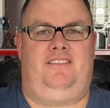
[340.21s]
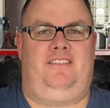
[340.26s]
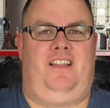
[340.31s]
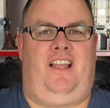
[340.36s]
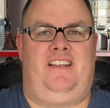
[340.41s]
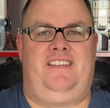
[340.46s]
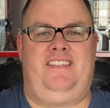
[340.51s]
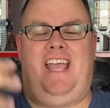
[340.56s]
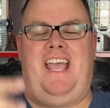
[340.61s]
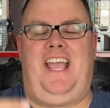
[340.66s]

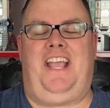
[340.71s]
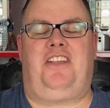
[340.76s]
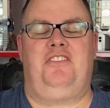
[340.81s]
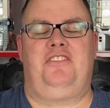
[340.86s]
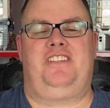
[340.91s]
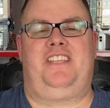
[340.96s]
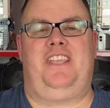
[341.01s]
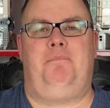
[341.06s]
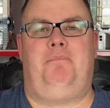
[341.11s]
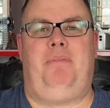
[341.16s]

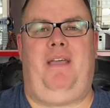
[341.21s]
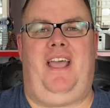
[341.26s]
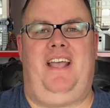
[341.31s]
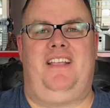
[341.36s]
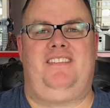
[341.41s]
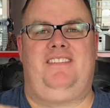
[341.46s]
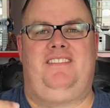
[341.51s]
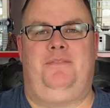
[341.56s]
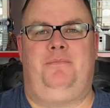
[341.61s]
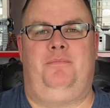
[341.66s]
attackers get
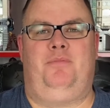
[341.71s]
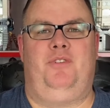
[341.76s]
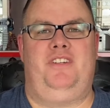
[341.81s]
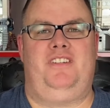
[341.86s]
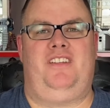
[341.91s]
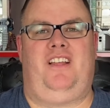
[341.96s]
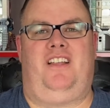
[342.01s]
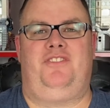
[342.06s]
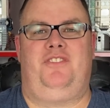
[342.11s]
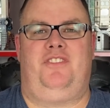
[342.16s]
past the
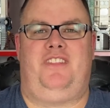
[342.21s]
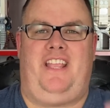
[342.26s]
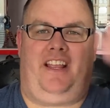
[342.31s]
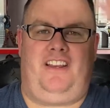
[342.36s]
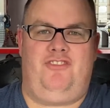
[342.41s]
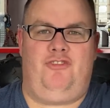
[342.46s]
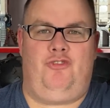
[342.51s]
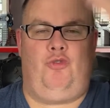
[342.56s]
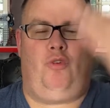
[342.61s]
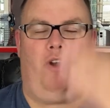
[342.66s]
bridge onto, they
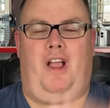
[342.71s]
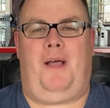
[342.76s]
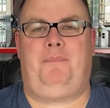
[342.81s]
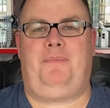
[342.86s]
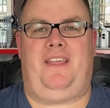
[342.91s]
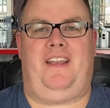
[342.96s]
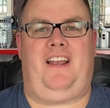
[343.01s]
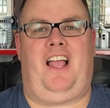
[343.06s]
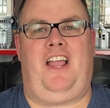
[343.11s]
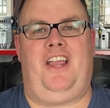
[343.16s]
can drop
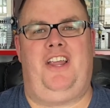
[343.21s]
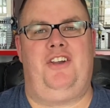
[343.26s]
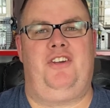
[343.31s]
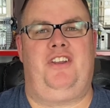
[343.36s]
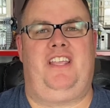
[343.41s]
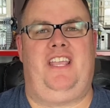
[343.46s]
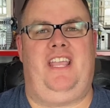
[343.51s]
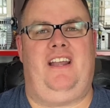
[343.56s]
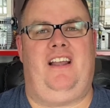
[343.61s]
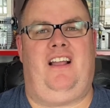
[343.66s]
that iron
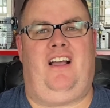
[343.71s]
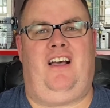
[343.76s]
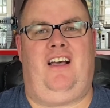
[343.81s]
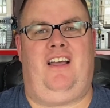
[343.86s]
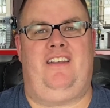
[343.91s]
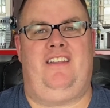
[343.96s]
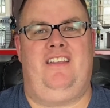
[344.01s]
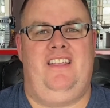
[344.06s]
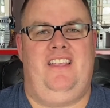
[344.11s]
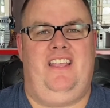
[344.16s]
gate
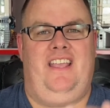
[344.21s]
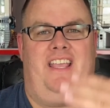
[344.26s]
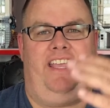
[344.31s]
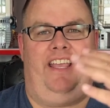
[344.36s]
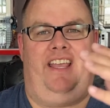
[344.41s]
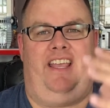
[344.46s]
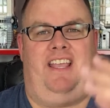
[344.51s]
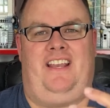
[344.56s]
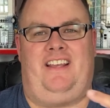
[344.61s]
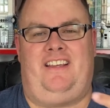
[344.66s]
on
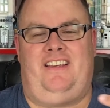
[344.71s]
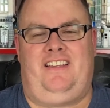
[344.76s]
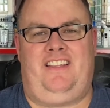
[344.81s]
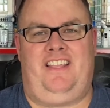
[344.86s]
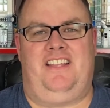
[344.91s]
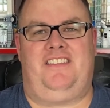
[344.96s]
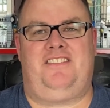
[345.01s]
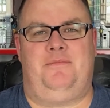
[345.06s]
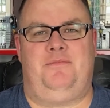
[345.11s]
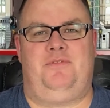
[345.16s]
and
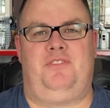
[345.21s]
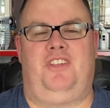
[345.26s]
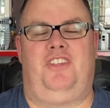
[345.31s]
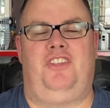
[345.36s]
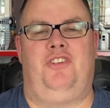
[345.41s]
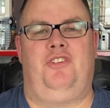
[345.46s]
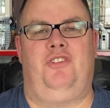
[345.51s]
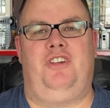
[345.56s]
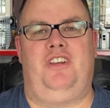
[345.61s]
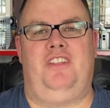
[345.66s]
get some
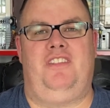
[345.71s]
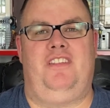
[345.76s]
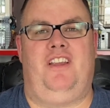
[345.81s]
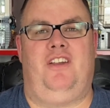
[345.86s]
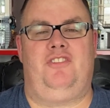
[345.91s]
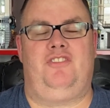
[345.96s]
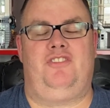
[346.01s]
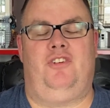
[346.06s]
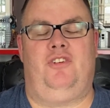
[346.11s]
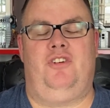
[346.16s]
security
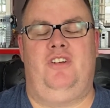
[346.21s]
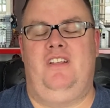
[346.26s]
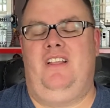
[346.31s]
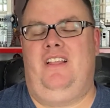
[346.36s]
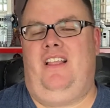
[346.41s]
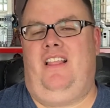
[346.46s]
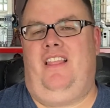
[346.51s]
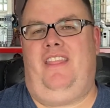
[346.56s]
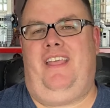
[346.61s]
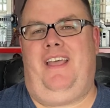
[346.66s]
there. So
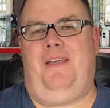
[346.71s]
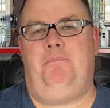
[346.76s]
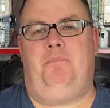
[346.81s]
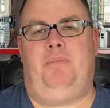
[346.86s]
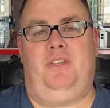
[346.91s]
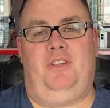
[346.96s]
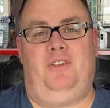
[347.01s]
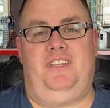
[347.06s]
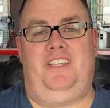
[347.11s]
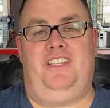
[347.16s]
that
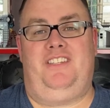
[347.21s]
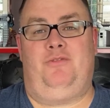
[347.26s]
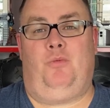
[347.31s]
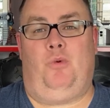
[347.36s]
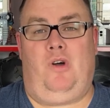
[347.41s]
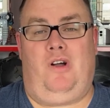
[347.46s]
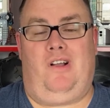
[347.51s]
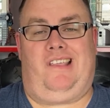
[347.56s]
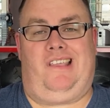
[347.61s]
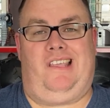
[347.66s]
build is
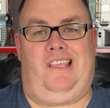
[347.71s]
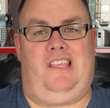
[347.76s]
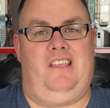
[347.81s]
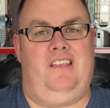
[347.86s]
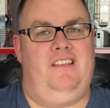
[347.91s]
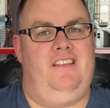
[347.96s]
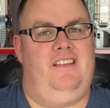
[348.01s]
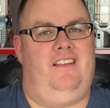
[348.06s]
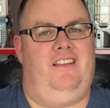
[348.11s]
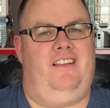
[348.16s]
wonky.
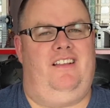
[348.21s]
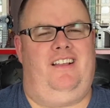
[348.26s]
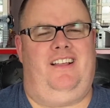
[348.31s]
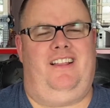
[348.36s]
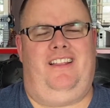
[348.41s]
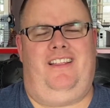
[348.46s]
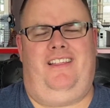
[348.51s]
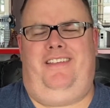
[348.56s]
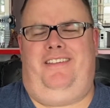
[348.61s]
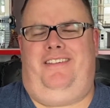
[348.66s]

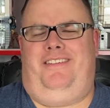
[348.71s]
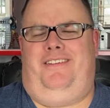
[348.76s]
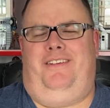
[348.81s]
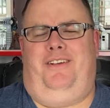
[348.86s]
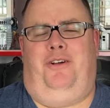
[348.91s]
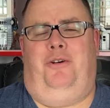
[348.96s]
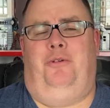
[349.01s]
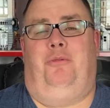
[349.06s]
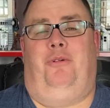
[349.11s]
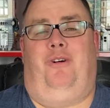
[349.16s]

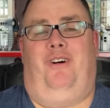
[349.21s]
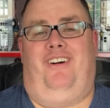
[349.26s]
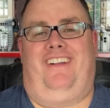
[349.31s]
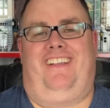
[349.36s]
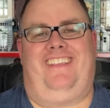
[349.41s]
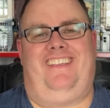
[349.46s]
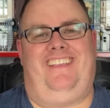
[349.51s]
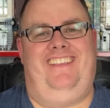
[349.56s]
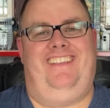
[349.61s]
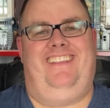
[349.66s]

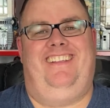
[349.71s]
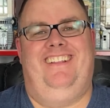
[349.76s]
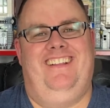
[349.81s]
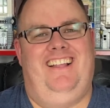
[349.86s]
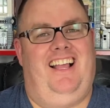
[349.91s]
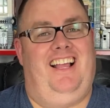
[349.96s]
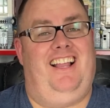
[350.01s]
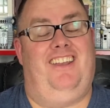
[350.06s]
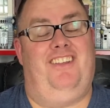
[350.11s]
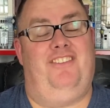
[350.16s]
Wonky,
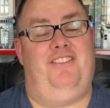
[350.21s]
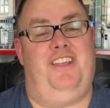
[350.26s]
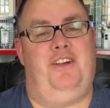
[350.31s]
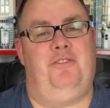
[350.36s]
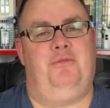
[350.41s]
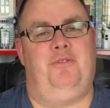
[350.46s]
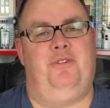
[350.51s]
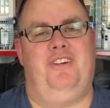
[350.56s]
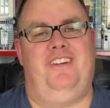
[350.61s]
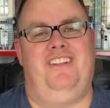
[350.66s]
I love that
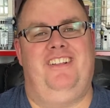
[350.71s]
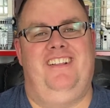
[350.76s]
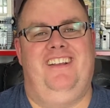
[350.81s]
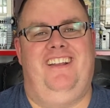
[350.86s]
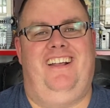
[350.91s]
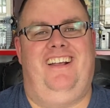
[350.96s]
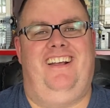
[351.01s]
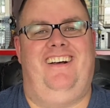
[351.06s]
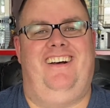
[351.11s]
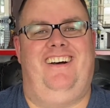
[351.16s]
word.
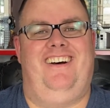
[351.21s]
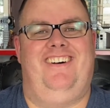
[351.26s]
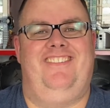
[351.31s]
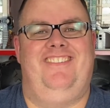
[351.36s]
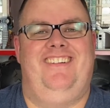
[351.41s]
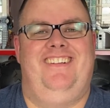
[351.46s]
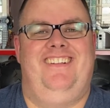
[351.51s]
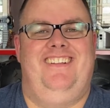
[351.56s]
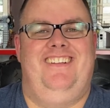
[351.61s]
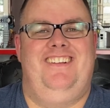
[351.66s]

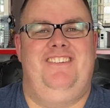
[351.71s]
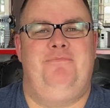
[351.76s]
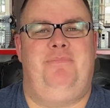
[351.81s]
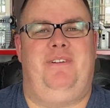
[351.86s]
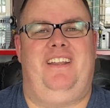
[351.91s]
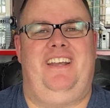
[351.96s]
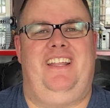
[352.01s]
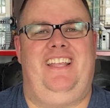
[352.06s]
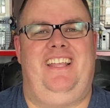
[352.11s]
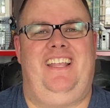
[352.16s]

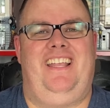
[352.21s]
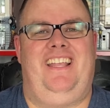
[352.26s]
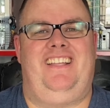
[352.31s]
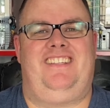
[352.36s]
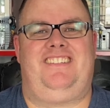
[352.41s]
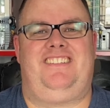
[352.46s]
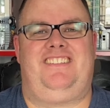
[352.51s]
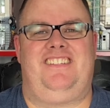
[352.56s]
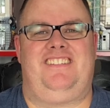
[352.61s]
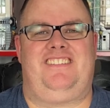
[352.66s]
But
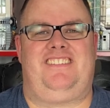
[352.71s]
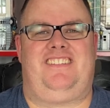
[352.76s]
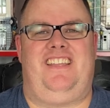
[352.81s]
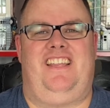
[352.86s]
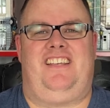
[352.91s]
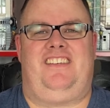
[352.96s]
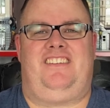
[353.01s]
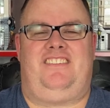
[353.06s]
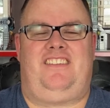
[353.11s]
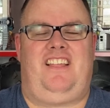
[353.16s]

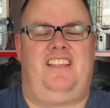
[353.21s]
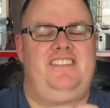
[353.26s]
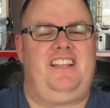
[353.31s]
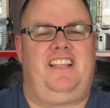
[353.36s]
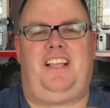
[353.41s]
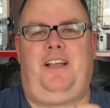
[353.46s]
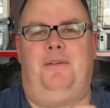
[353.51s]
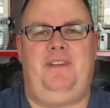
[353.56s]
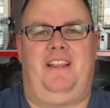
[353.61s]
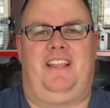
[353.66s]
it doesn't
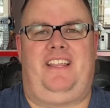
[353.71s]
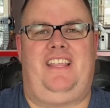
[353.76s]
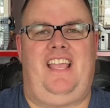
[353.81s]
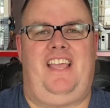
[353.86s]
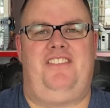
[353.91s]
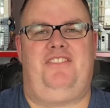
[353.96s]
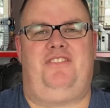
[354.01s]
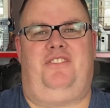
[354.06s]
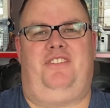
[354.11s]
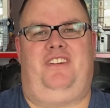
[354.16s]
come
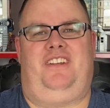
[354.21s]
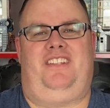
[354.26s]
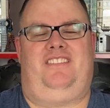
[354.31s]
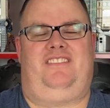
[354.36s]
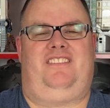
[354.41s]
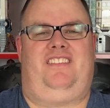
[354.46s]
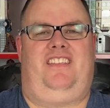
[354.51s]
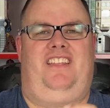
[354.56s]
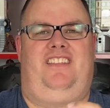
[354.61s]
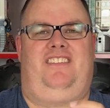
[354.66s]
together, and
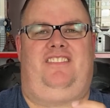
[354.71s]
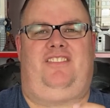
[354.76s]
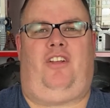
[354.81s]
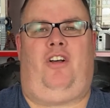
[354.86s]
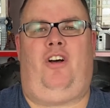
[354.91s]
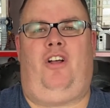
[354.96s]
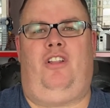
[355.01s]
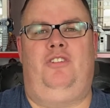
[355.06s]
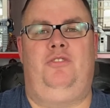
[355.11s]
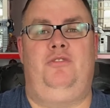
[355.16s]
it's
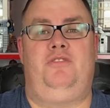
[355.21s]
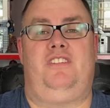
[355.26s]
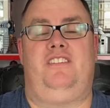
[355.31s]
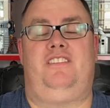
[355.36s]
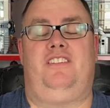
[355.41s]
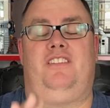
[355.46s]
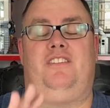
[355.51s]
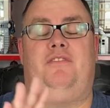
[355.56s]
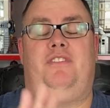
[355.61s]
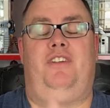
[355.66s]
all loose
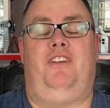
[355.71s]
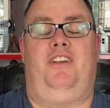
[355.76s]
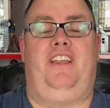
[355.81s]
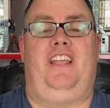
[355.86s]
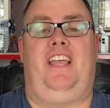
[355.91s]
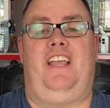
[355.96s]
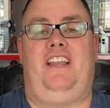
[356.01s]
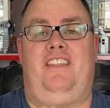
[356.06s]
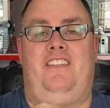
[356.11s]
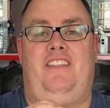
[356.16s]
until the very
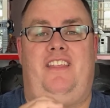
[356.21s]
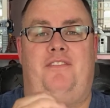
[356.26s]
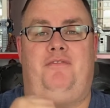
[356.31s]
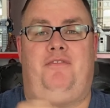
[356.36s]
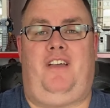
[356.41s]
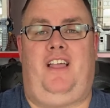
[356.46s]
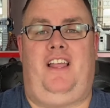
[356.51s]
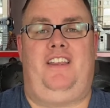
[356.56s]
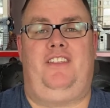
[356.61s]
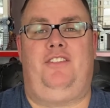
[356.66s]
end, and then
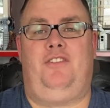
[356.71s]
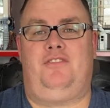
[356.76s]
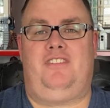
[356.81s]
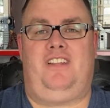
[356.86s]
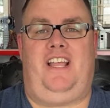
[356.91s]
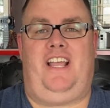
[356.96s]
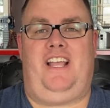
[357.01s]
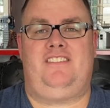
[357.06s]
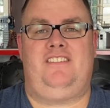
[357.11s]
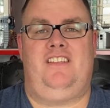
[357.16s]
finally those
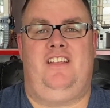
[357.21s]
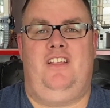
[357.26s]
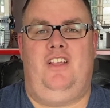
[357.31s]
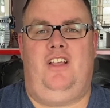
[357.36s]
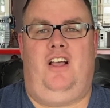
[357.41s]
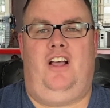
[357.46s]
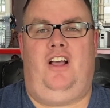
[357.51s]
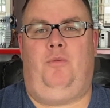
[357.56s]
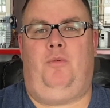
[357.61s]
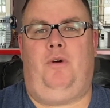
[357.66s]
last
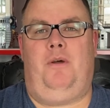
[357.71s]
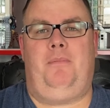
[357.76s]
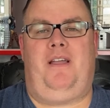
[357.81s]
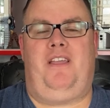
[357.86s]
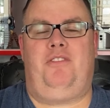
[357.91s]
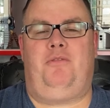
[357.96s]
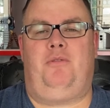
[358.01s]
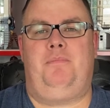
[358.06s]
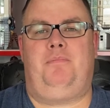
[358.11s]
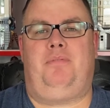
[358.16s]

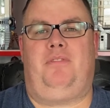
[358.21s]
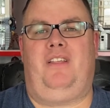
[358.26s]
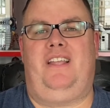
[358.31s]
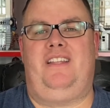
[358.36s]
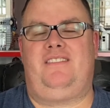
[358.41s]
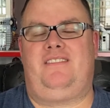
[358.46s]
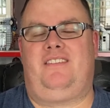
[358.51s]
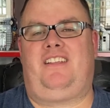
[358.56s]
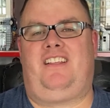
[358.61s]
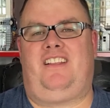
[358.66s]
1x3
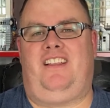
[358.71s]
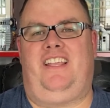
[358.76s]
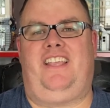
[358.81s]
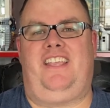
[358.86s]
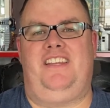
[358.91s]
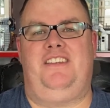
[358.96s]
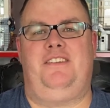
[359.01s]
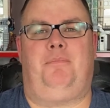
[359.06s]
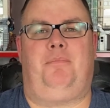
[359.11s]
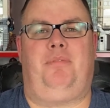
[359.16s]
plates click
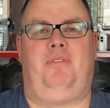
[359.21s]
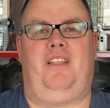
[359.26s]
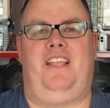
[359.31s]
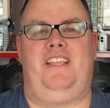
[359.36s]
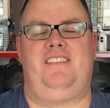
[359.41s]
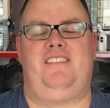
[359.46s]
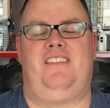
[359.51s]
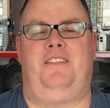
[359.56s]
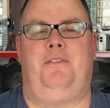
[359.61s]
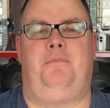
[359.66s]
into
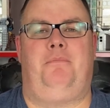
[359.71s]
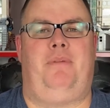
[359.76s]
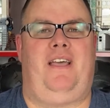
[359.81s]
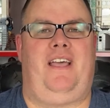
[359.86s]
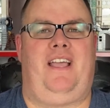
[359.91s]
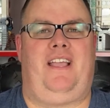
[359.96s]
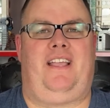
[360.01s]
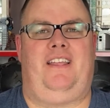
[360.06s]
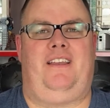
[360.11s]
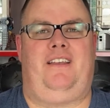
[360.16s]
place on the
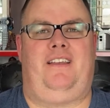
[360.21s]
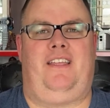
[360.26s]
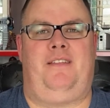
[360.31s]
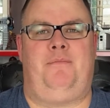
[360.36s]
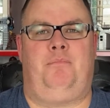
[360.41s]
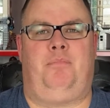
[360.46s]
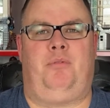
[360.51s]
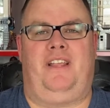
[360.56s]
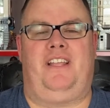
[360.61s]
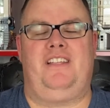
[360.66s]
back
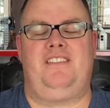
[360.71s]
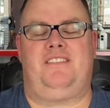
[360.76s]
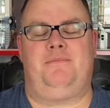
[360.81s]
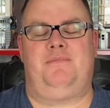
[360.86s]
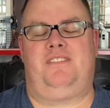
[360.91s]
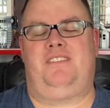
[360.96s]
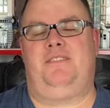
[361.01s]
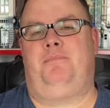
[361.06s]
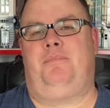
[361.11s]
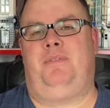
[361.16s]
and bring it some
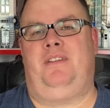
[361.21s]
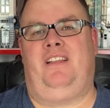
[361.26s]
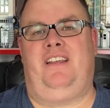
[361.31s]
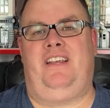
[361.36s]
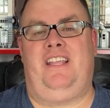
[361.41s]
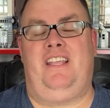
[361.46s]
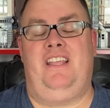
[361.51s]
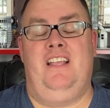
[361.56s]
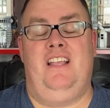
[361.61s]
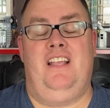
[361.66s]

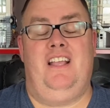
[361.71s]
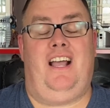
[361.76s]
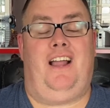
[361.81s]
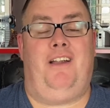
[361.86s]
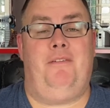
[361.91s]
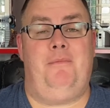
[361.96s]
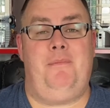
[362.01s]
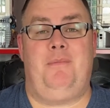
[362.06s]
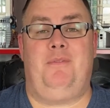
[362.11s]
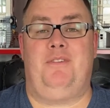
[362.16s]
stability. I
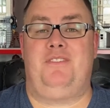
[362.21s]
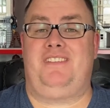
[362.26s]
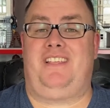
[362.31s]
remember as a